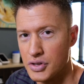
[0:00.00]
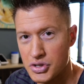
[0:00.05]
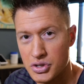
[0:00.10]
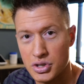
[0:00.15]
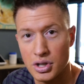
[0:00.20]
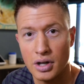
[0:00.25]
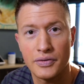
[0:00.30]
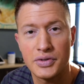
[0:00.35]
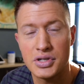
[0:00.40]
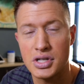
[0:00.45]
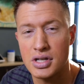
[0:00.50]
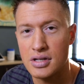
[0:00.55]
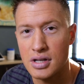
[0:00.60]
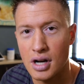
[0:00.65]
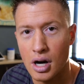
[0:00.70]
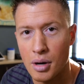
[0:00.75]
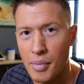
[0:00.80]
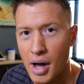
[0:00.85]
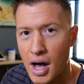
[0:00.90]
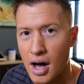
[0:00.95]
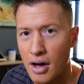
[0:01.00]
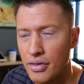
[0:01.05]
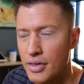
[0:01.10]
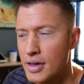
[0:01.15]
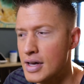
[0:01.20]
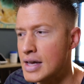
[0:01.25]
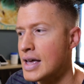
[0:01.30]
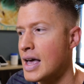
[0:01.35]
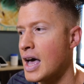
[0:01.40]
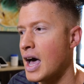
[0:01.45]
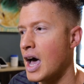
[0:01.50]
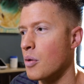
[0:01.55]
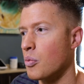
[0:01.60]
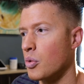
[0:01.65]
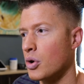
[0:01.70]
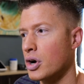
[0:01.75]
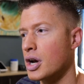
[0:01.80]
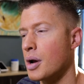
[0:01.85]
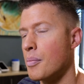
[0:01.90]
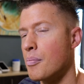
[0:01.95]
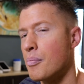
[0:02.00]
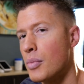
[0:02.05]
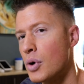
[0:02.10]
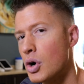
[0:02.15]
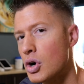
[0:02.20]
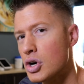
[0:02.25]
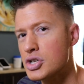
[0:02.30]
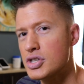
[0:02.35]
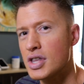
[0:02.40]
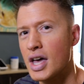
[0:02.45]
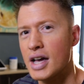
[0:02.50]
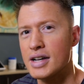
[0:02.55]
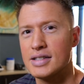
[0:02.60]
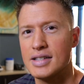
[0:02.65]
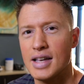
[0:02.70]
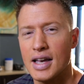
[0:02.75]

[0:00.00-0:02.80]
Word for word: the surfaces in our mouth, and we're gonna merge that